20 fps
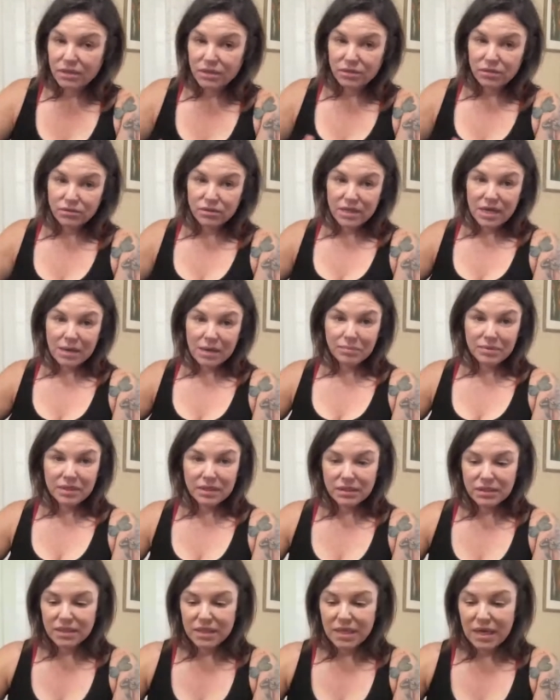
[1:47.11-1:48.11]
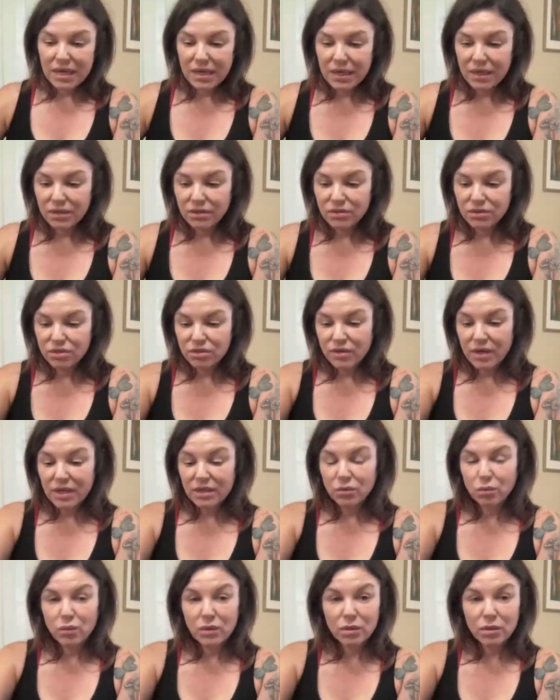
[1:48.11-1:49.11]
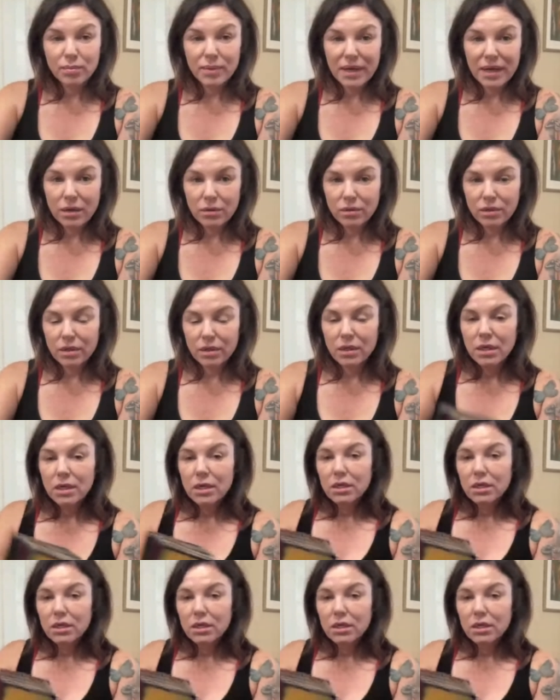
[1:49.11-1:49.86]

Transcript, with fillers: So tapping into that inner strength, willpower.